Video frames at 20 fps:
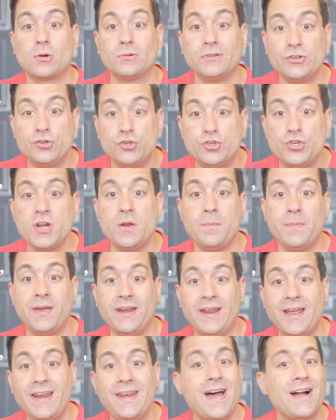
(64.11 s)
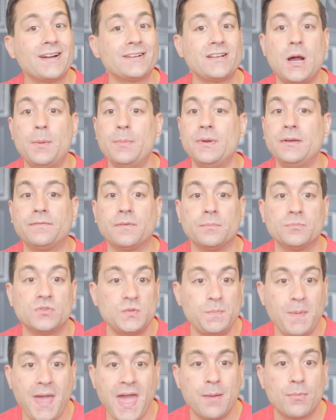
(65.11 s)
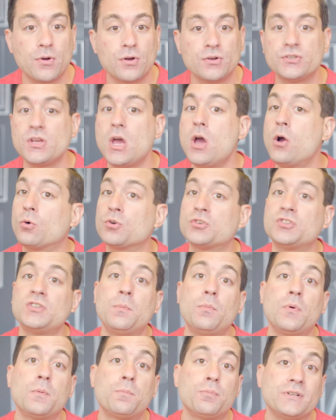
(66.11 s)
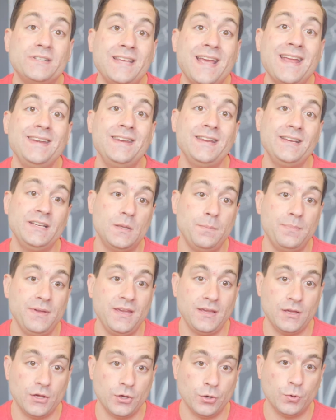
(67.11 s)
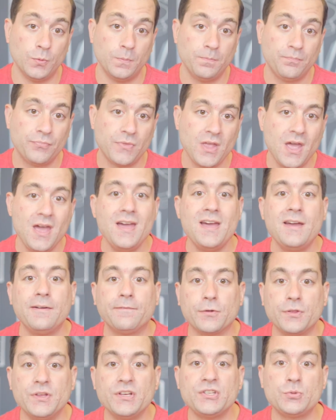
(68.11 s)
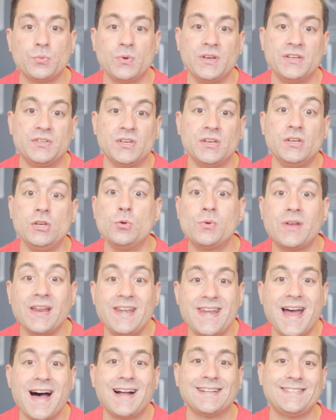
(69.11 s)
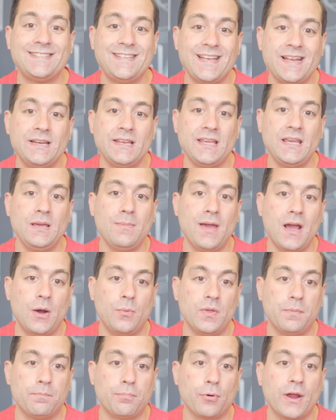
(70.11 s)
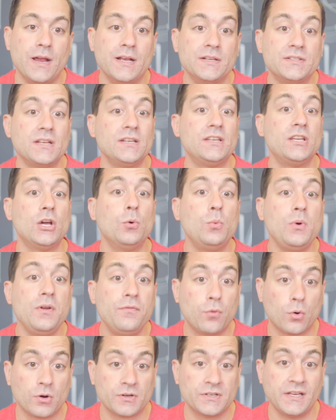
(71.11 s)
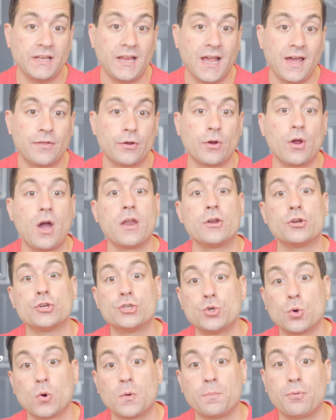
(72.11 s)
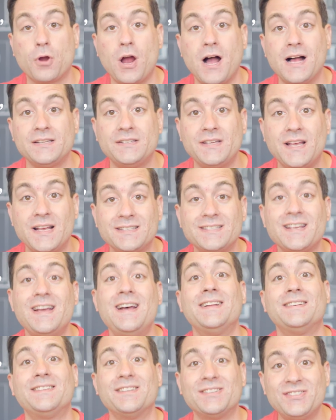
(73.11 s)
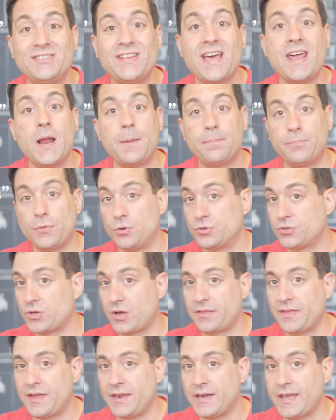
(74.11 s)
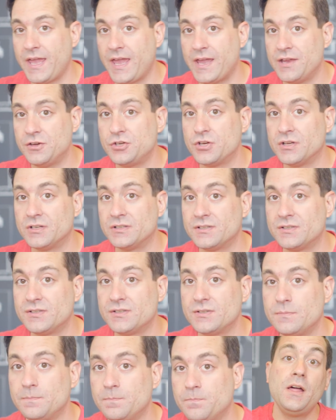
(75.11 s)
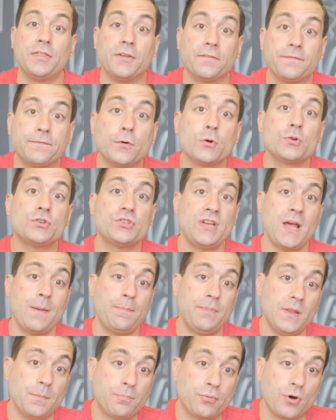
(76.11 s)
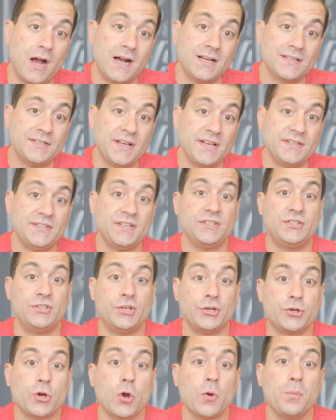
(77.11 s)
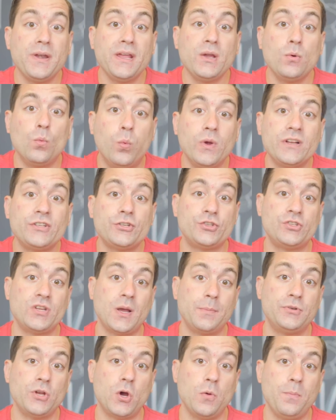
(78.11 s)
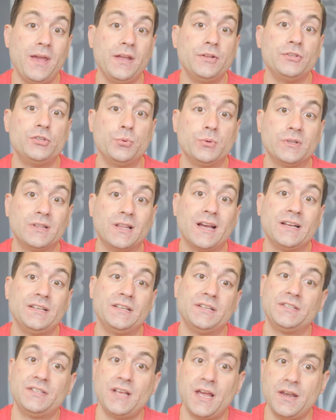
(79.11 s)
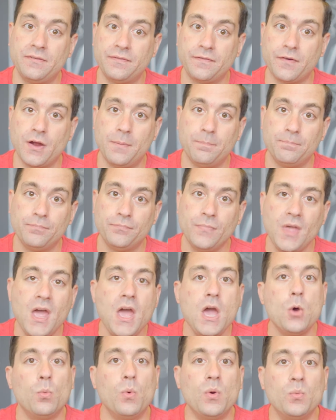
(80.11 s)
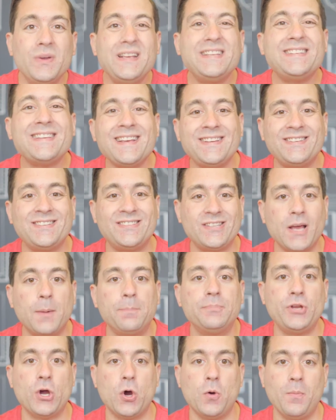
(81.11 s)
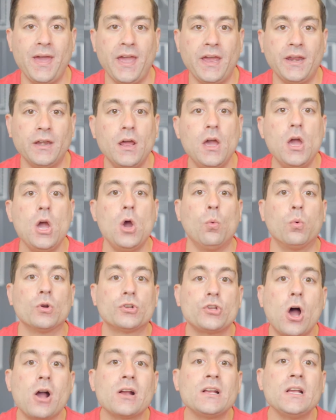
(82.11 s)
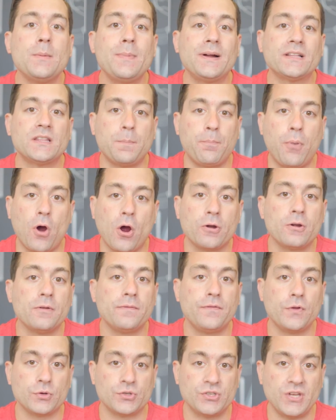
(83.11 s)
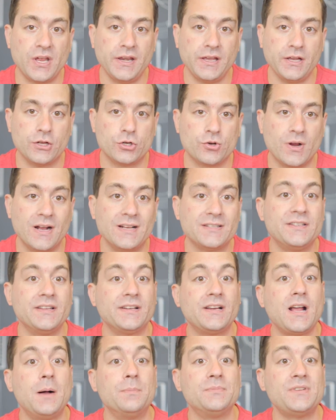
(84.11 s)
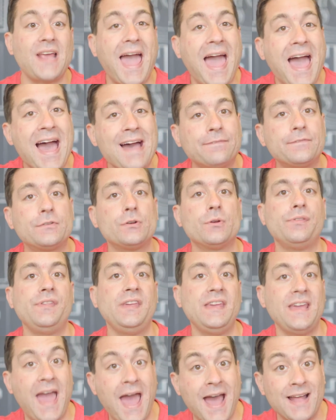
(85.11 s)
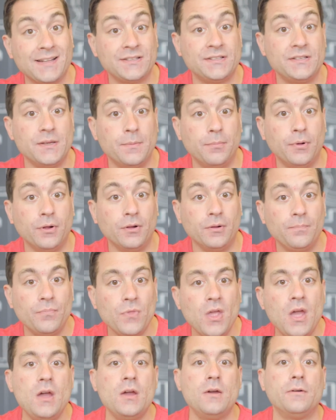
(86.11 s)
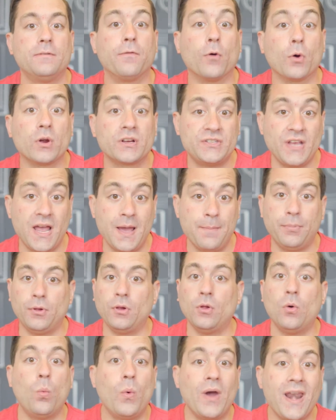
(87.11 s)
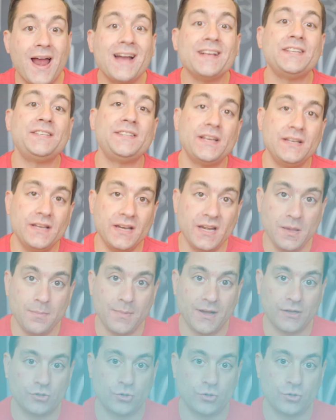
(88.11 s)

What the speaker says: are legitimate and not coming from spammers or someone pretending to be you. For this reason, you cannot send email with Braze until we've worked together on a short process to set up those authentications. The first step in the process is determining which subdomains you would like to send from. When we say subdomain, we're talking about the part of your sending address that comes after the @ symbol. For example, when I send an email